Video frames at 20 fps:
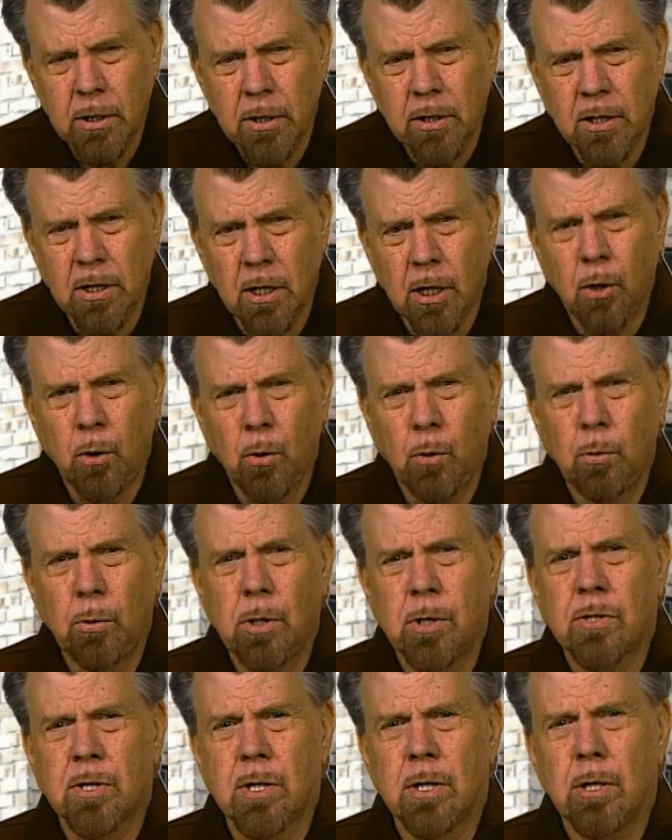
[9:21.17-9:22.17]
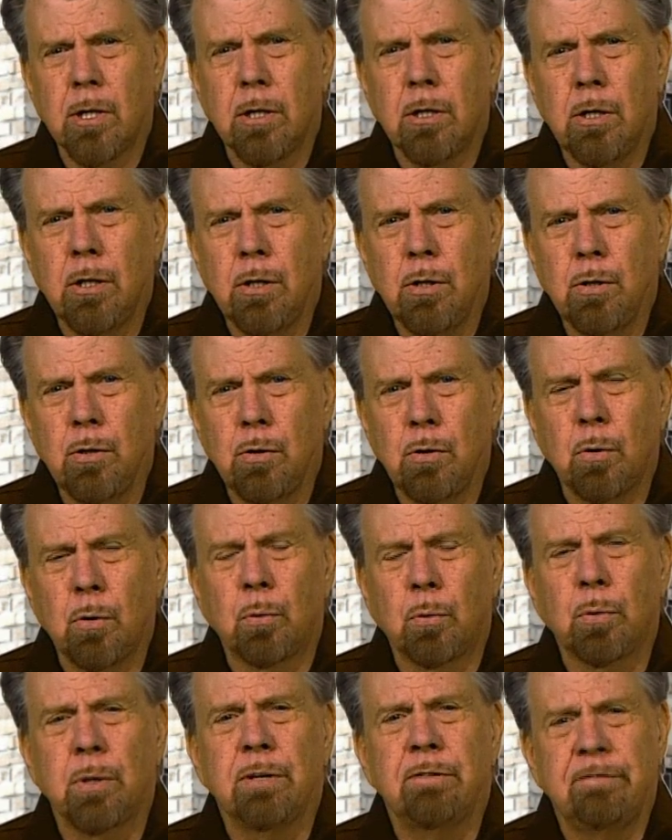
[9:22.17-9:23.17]
the old is in the new
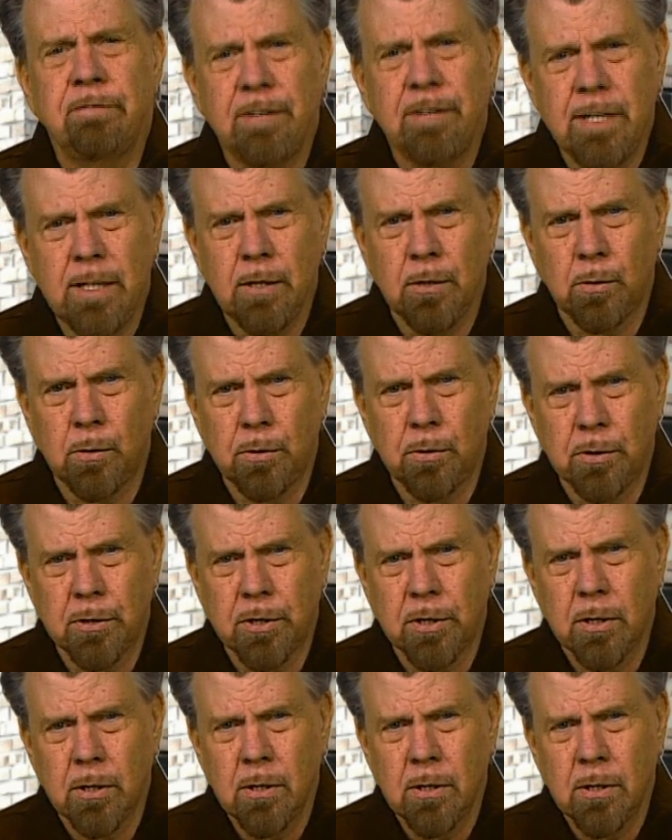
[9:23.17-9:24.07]
revealed.